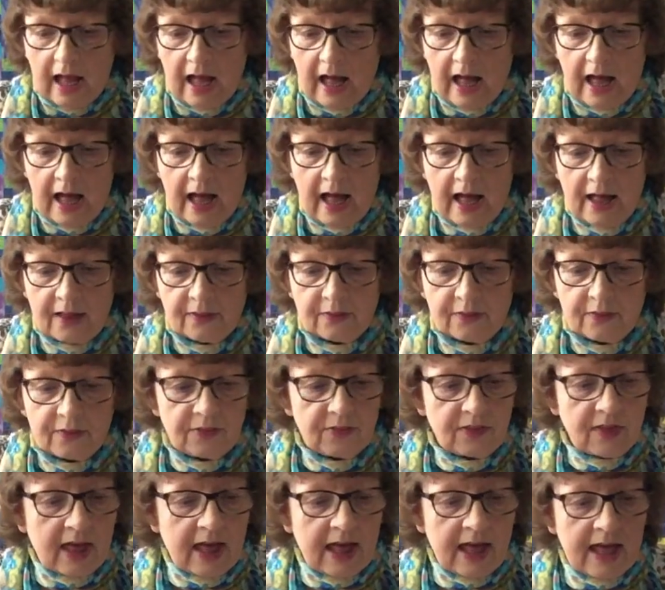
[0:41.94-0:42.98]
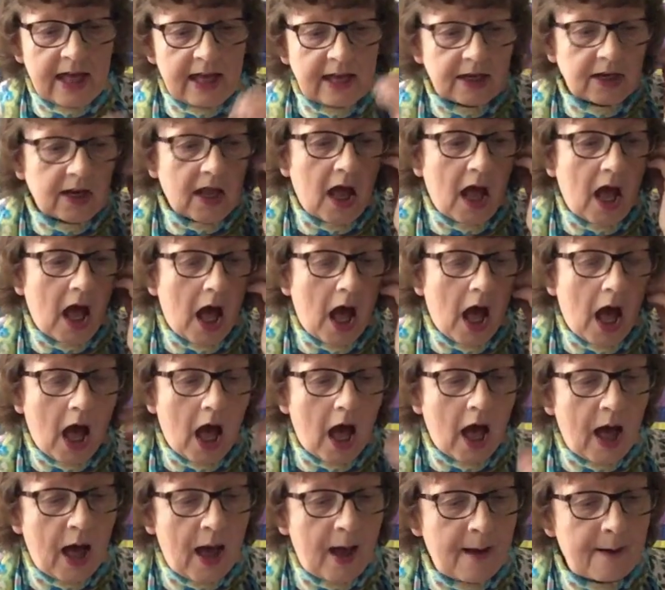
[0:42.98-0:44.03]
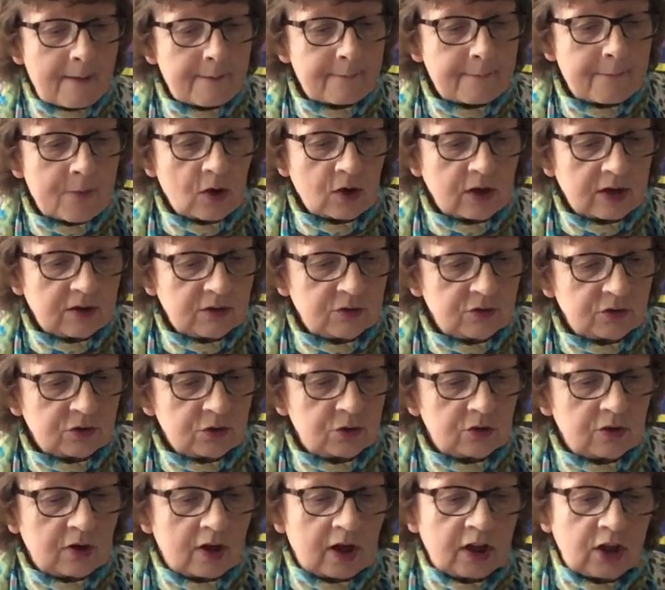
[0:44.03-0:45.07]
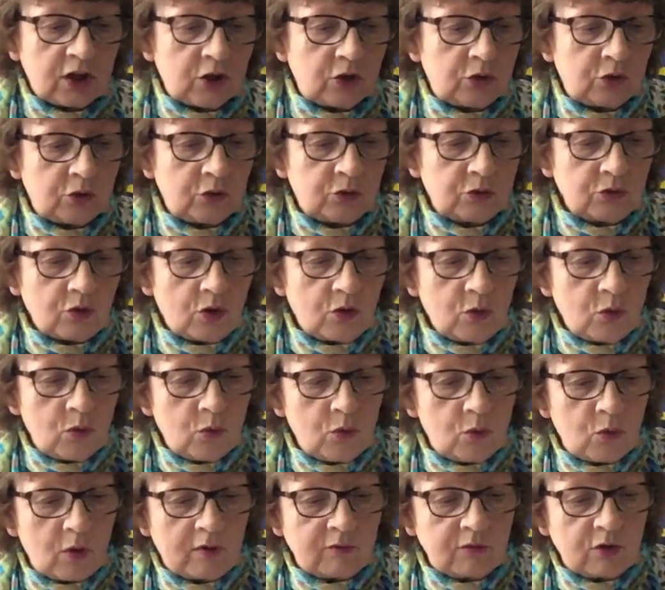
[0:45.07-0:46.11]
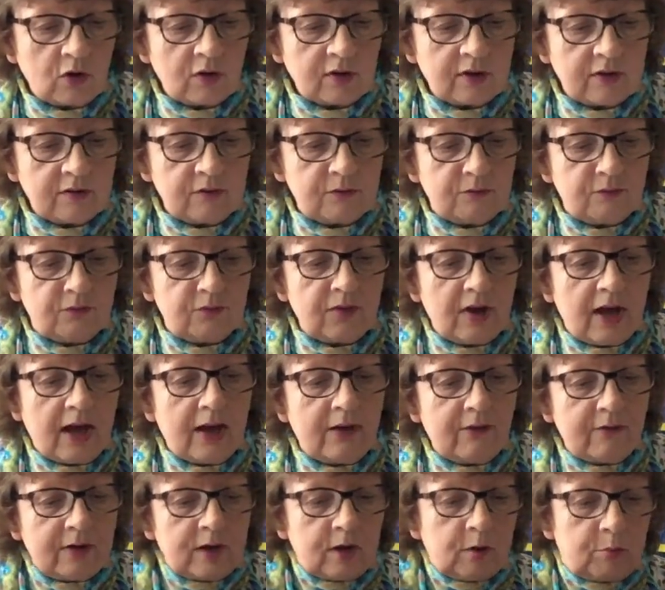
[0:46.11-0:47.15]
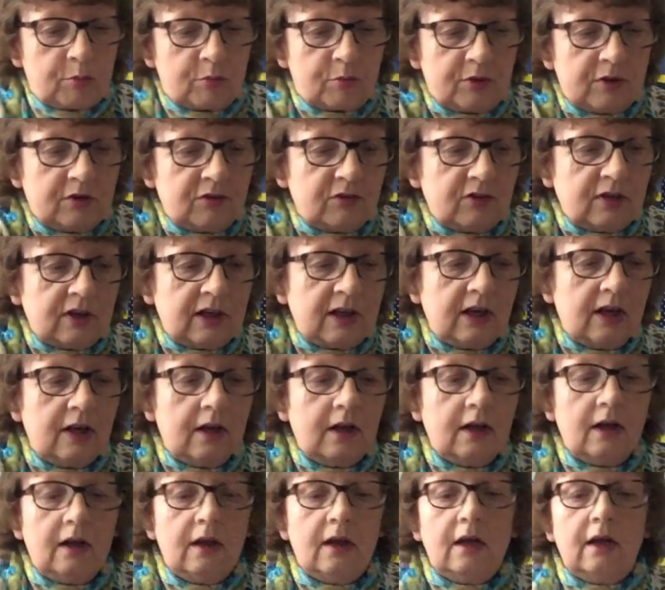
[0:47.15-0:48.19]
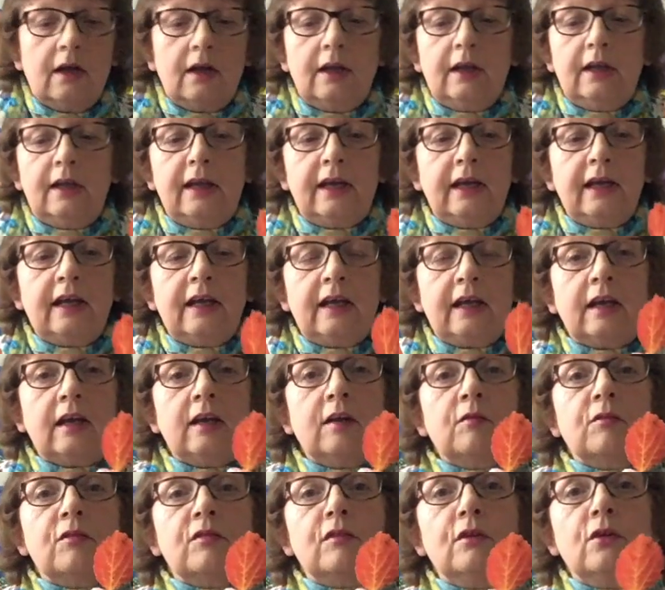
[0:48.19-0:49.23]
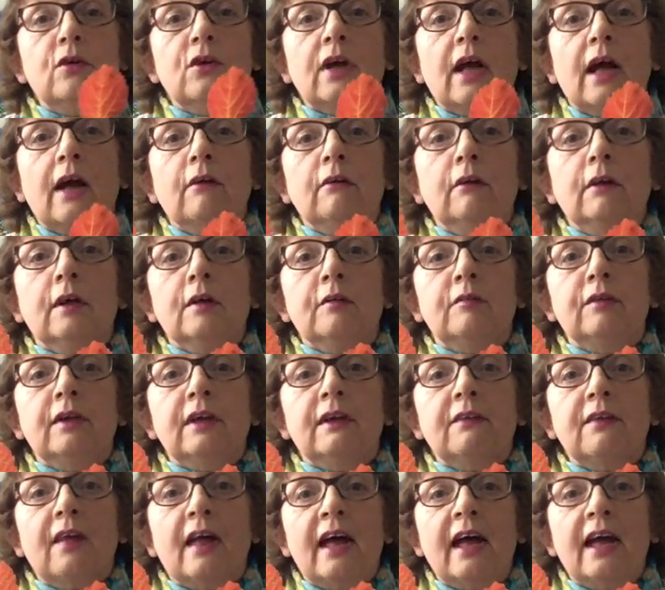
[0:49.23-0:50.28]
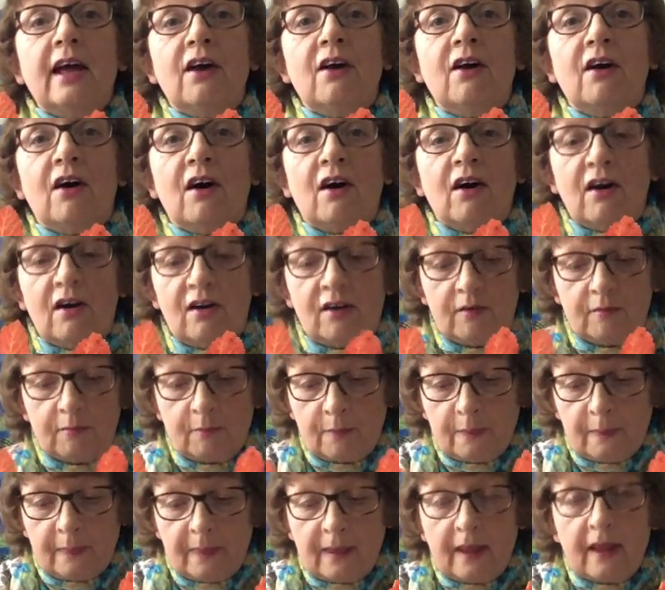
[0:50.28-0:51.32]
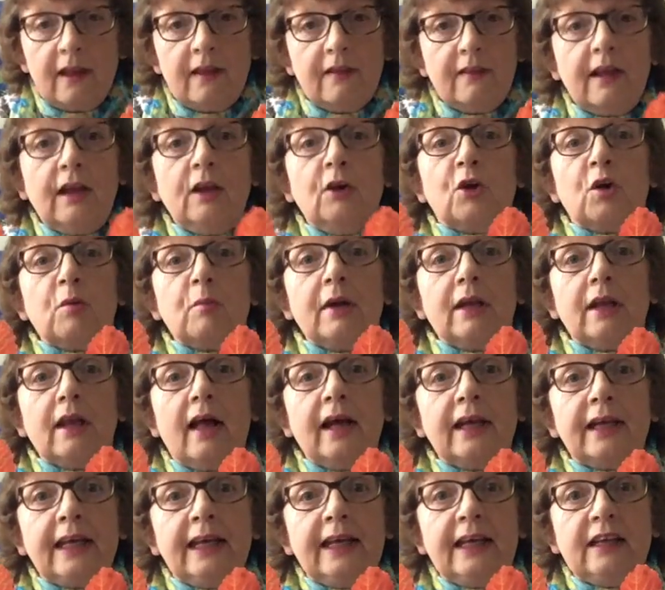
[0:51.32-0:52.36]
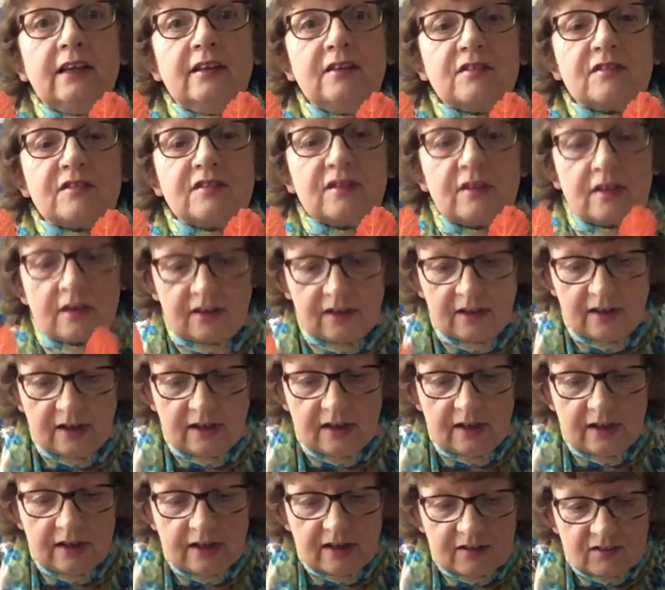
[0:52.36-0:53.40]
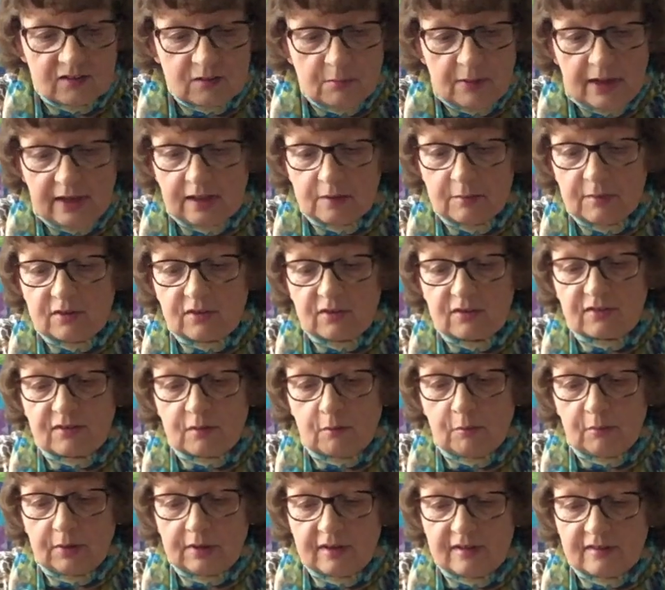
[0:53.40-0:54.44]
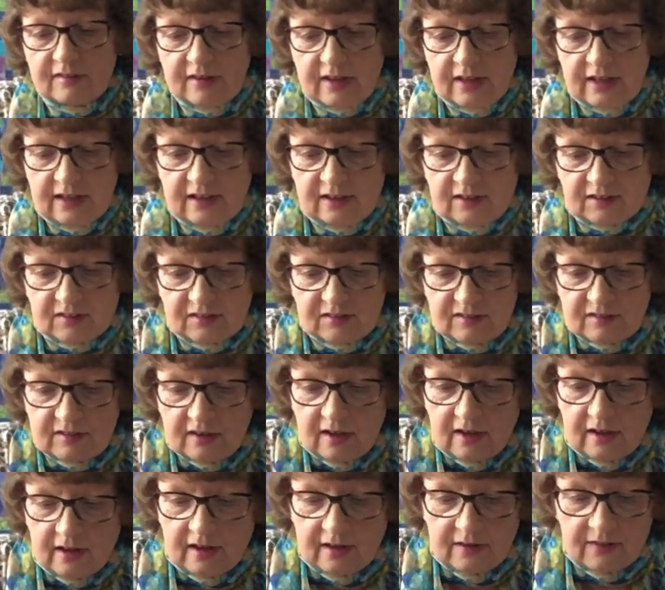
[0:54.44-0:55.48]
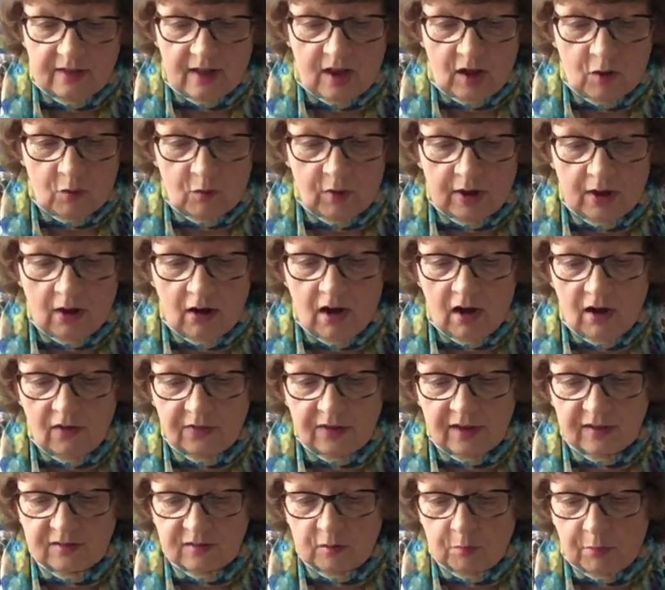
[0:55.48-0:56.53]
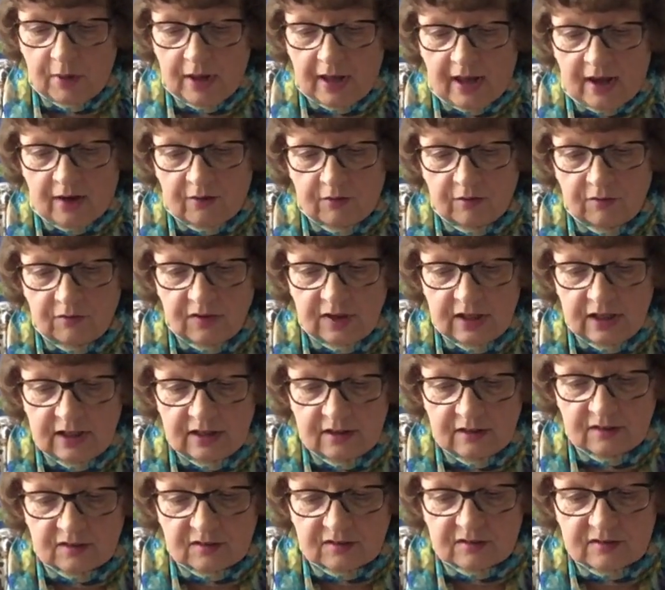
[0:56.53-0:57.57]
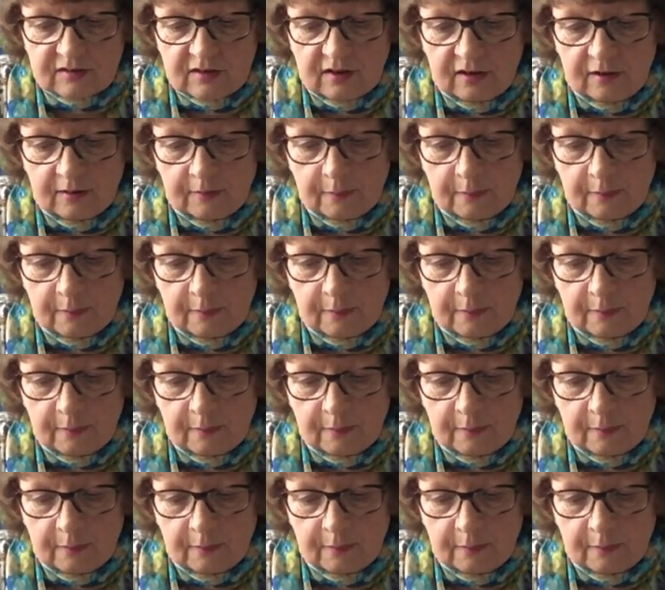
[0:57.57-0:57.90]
And then, what else could I use? Oh, I've got these very pretty leaves. Look how lovely they are. They look a bit like ears. Let's make them into somebody's ears. There we are, there's a pair of ears.